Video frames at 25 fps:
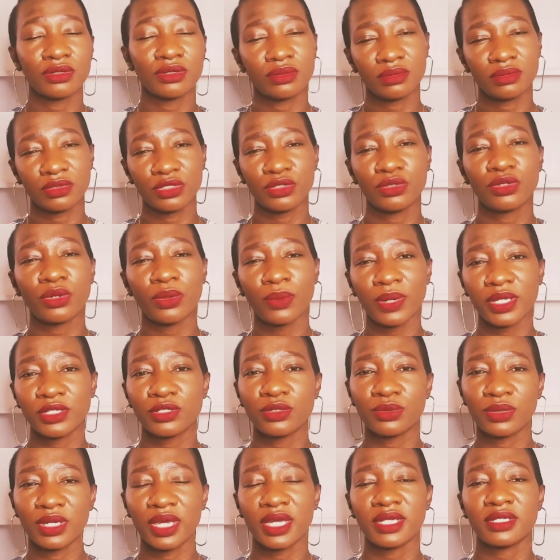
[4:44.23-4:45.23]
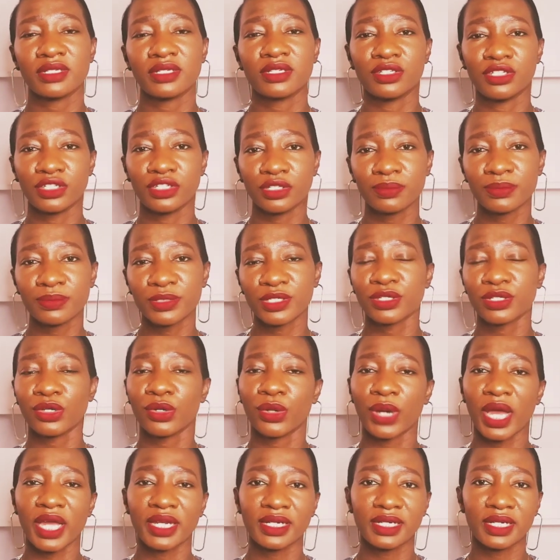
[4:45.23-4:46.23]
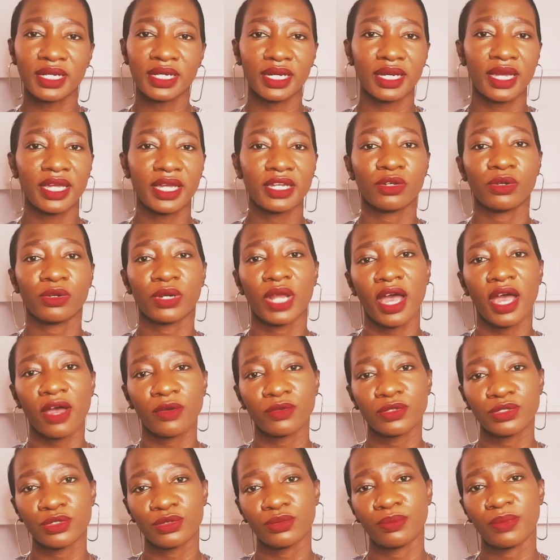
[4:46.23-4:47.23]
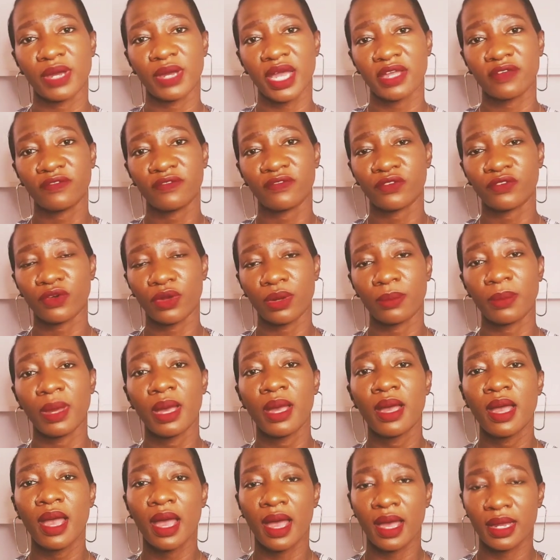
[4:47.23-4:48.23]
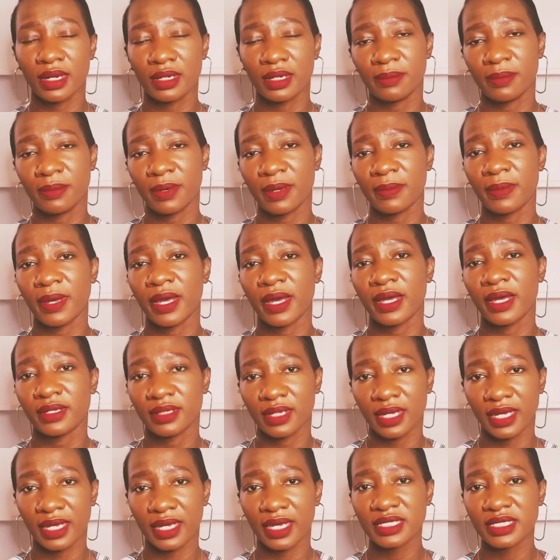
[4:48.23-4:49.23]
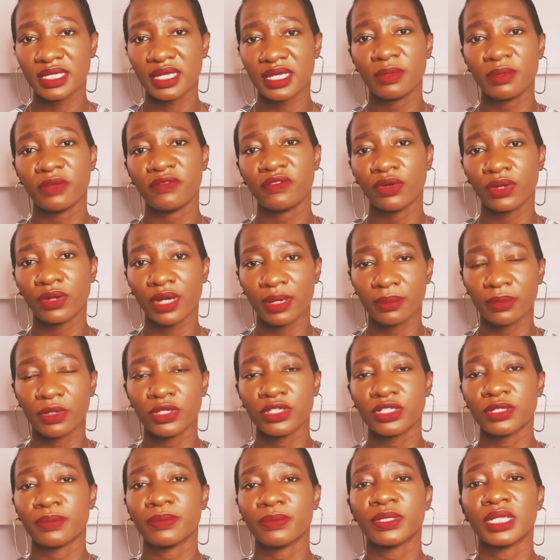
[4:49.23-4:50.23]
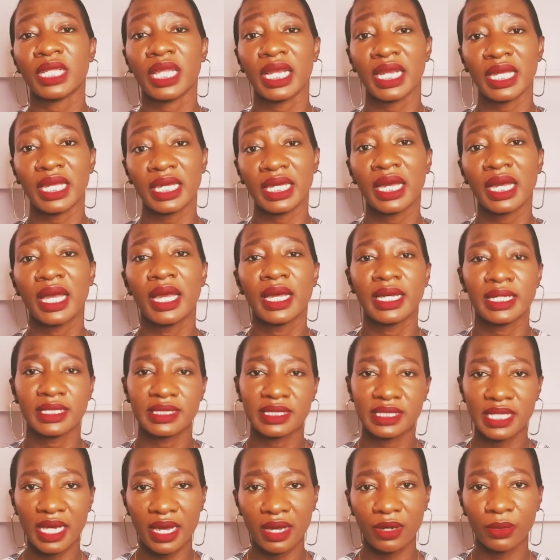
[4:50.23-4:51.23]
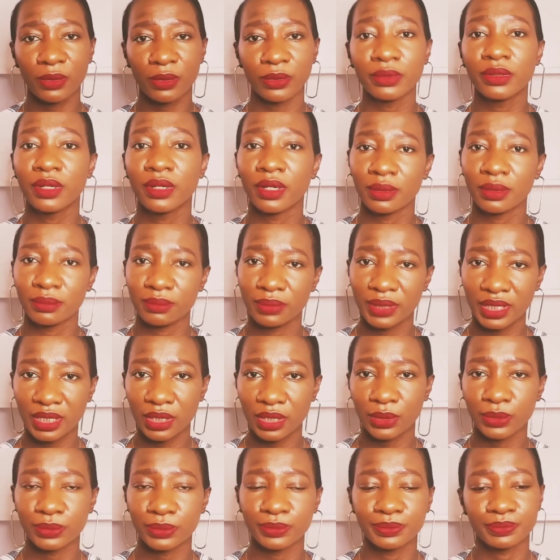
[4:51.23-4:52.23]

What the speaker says: You don't want to get duped, so I did a guide on how to buy from Alibaba. Like I said before, I'm going to put the link down below.